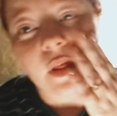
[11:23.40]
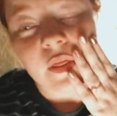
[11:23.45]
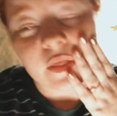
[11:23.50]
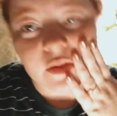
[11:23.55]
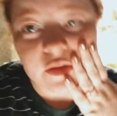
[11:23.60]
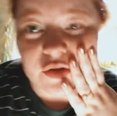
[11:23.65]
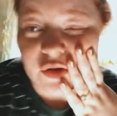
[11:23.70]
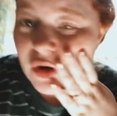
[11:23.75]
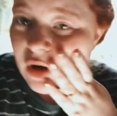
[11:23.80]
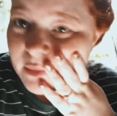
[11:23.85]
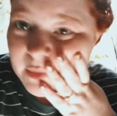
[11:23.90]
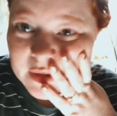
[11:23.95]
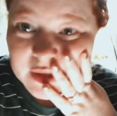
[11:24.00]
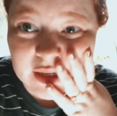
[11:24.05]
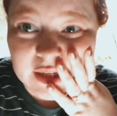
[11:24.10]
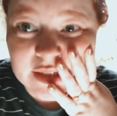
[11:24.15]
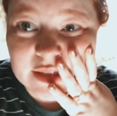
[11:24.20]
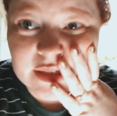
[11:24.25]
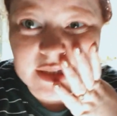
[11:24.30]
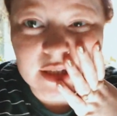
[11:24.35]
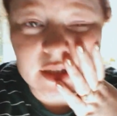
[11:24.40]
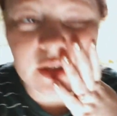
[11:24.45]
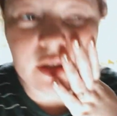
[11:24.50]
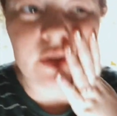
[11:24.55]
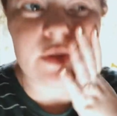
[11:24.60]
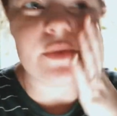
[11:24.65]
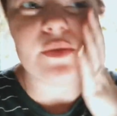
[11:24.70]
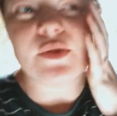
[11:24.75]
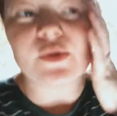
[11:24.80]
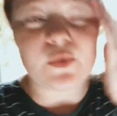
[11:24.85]
drama
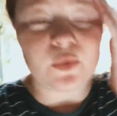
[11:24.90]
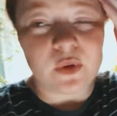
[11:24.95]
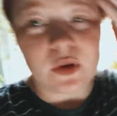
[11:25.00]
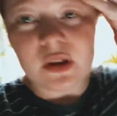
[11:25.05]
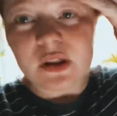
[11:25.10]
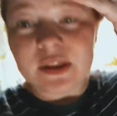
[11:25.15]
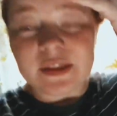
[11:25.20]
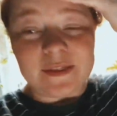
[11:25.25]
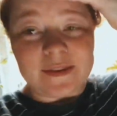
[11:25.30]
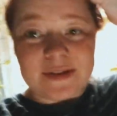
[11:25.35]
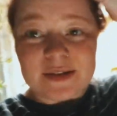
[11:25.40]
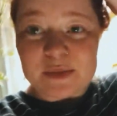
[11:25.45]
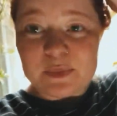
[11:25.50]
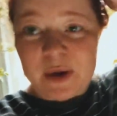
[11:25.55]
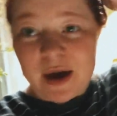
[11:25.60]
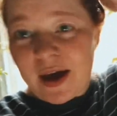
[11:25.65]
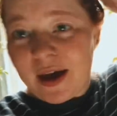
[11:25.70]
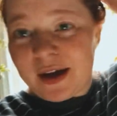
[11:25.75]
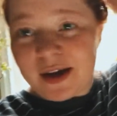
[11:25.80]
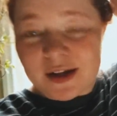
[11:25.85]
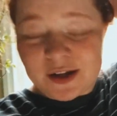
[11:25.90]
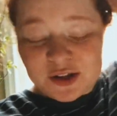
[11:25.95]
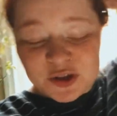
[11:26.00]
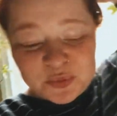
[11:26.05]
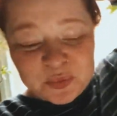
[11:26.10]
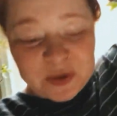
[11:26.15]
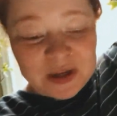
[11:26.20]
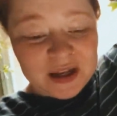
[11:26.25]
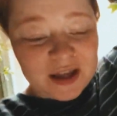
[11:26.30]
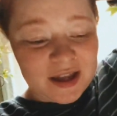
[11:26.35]
continues with this package
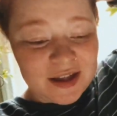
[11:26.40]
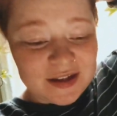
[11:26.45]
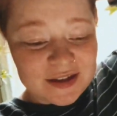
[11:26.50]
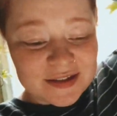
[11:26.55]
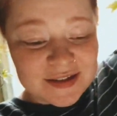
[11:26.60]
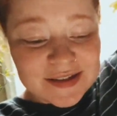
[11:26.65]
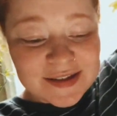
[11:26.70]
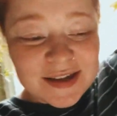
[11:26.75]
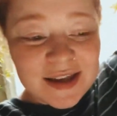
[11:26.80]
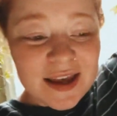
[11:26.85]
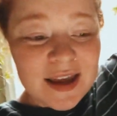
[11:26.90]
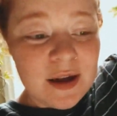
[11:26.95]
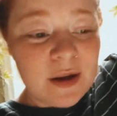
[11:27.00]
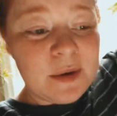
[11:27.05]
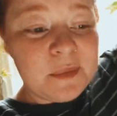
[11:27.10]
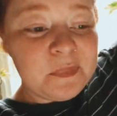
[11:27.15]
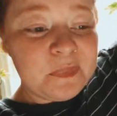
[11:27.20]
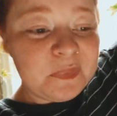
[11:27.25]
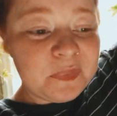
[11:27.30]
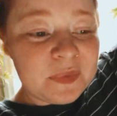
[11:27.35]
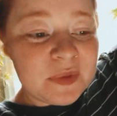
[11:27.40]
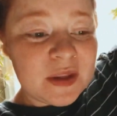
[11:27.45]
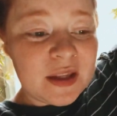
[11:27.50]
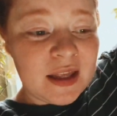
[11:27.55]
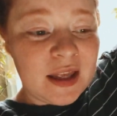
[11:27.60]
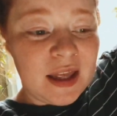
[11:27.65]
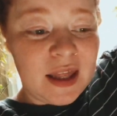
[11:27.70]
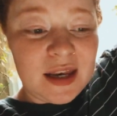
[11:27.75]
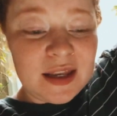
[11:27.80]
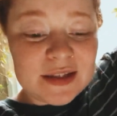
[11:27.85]
because
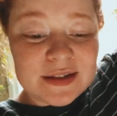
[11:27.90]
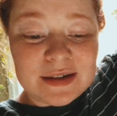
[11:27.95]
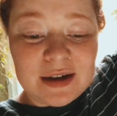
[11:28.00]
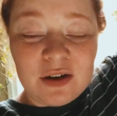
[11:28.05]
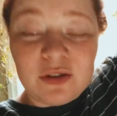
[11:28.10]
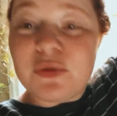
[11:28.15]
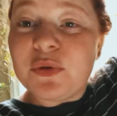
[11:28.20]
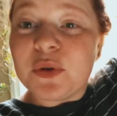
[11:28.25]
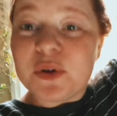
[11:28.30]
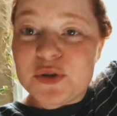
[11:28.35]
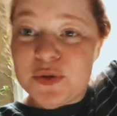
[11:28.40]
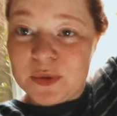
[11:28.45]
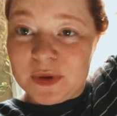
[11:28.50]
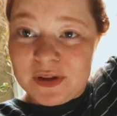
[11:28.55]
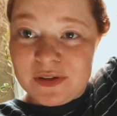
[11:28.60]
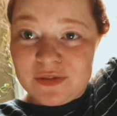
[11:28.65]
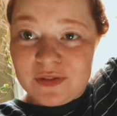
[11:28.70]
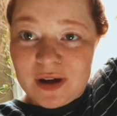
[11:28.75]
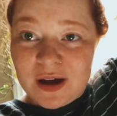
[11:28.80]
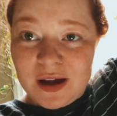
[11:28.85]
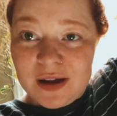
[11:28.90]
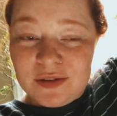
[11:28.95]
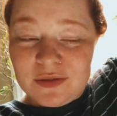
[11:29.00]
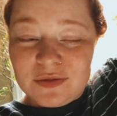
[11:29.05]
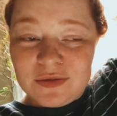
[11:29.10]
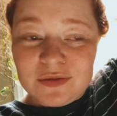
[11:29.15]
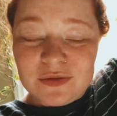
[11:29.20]
it is now 425